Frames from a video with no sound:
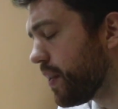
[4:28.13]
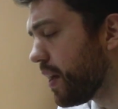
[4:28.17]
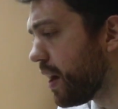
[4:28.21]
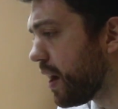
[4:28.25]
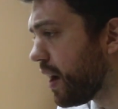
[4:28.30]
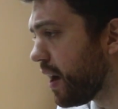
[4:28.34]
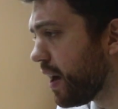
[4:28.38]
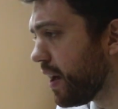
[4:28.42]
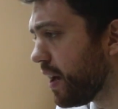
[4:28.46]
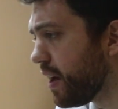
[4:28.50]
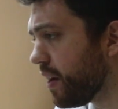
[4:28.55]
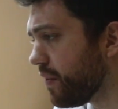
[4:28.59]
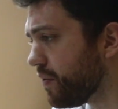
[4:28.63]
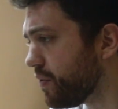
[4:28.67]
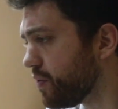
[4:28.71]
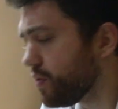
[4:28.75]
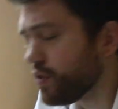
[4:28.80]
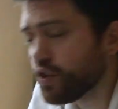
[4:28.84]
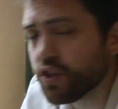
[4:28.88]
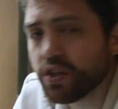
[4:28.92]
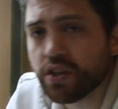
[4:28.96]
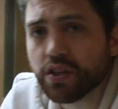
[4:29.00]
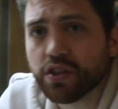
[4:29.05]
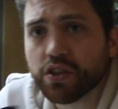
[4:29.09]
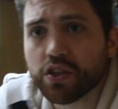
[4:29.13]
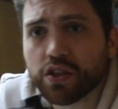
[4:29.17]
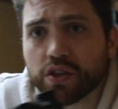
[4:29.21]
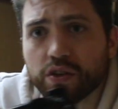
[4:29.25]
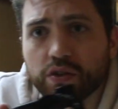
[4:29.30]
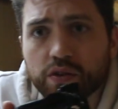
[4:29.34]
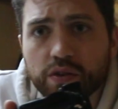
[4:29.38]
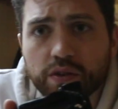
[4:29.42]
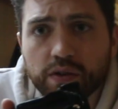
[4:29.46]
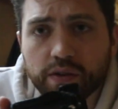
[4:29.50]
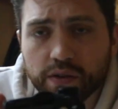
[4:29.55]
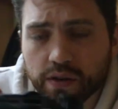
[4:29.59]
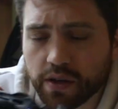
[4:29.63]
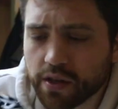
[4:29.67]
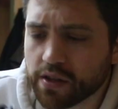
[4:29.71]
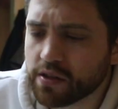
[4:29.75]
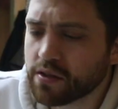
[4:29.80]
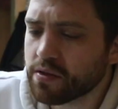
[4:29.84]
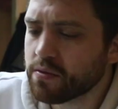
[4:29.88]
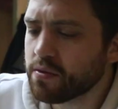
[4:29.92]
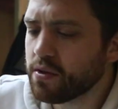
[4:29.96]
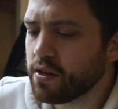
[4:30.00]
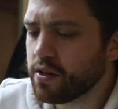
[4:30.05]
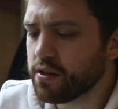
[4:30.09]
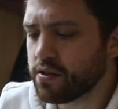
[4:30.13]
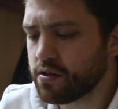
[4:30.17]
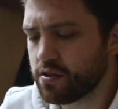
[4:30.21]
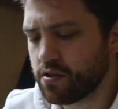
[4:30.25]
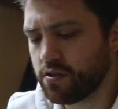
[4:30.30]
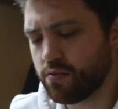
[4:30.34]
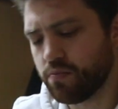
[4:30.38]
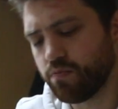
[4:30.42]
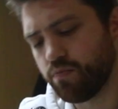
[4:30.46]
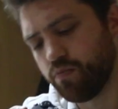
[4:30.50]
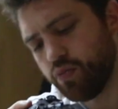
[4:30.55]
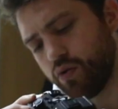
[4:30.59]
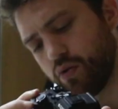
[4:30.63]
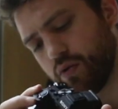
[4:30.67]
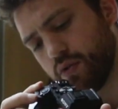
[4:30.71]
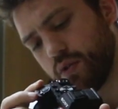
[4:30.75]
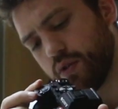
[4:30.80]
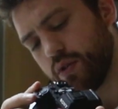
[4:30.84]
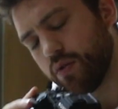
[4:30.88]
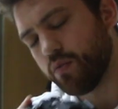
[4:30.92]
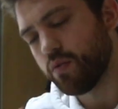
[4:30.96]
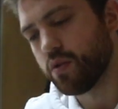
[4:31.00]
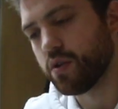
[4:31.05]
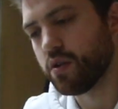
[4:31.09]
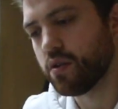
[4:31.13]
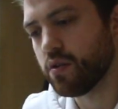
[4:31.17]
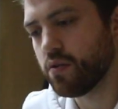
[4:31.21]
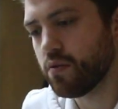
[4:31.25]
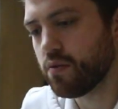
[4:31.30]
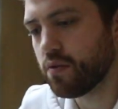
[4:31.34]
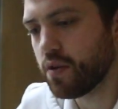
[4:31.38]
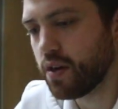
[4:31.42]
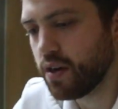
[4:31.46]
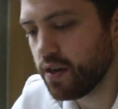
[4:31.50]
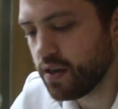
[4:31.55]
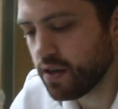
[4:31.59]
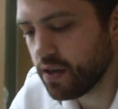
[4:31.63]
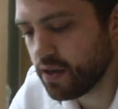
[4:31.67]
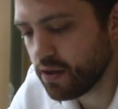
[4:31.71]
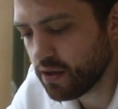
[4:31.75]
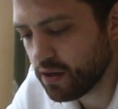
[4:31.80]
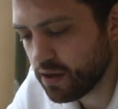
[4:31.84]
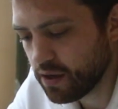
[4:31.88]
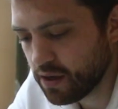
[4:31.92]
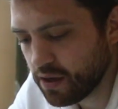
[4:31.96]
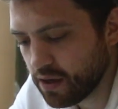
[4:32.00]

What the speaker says: I have to change it. Let's put the one right in.